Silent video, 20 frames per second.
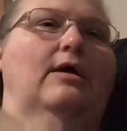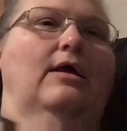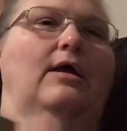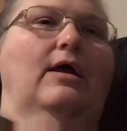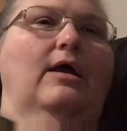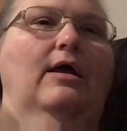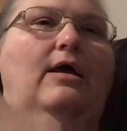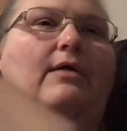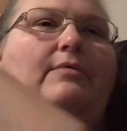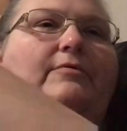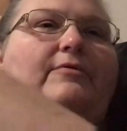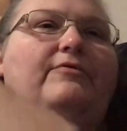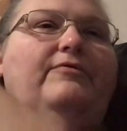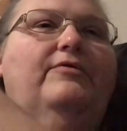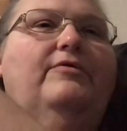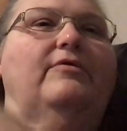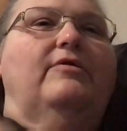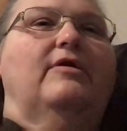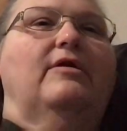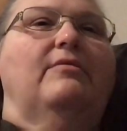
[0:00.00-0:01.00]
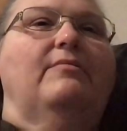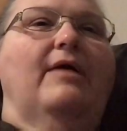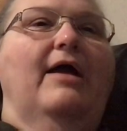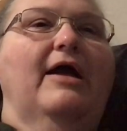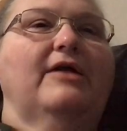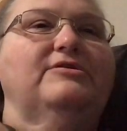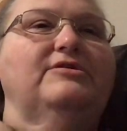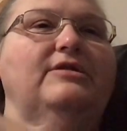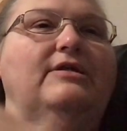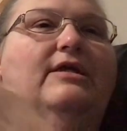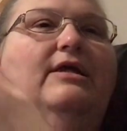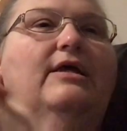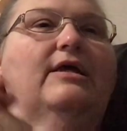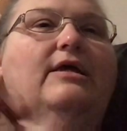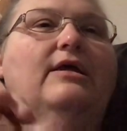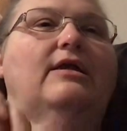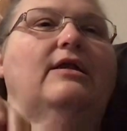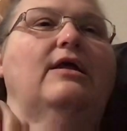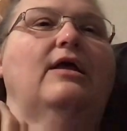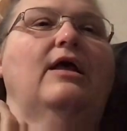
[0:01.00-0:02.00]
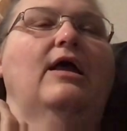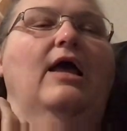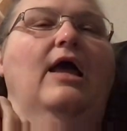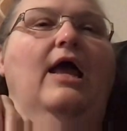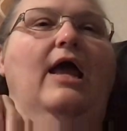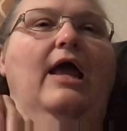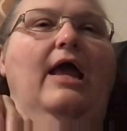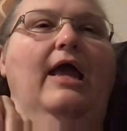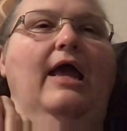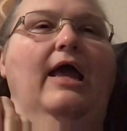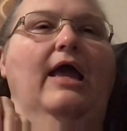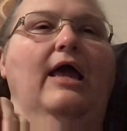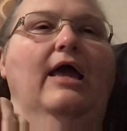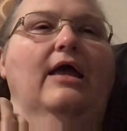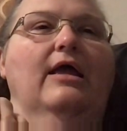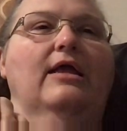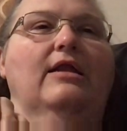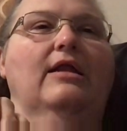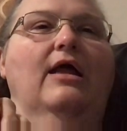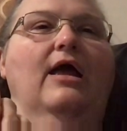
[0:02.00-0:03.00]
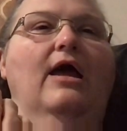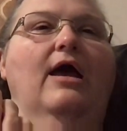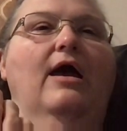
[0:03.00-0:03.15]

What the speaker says: if you can imagine it. And